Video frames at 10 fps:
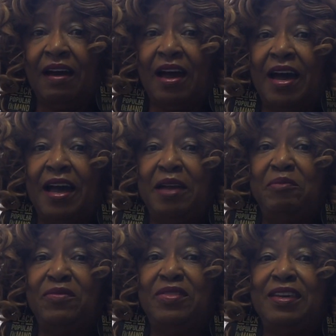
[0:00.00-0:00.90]

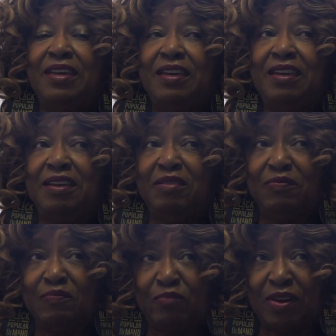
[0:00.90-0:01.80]
I'm the
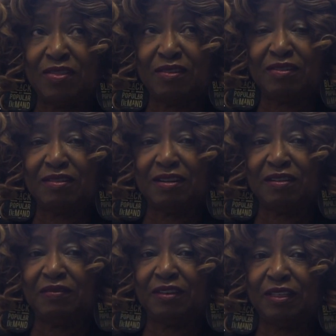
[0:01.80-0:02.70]
mother
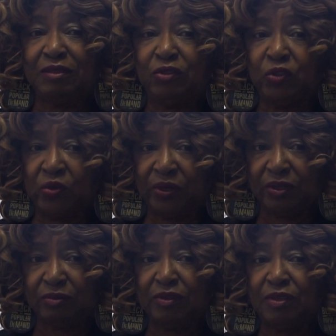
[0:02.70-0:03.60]
of a
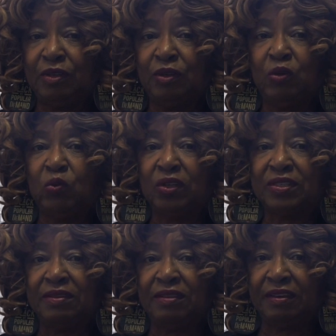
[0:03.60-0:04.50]
daughter who
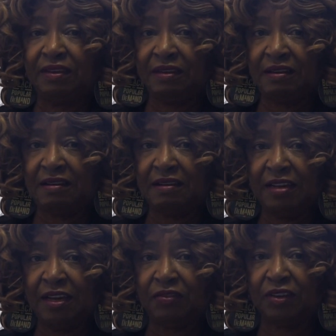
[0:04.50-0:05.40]
works in the
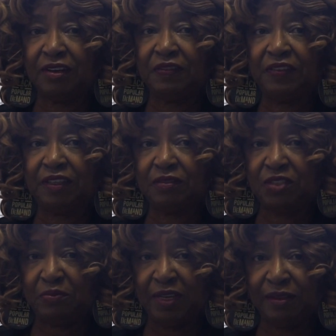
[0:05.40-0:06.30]
healthcare field,
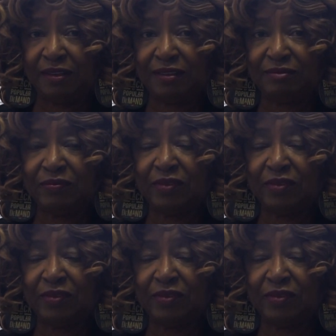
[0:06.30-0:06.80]
Jamila.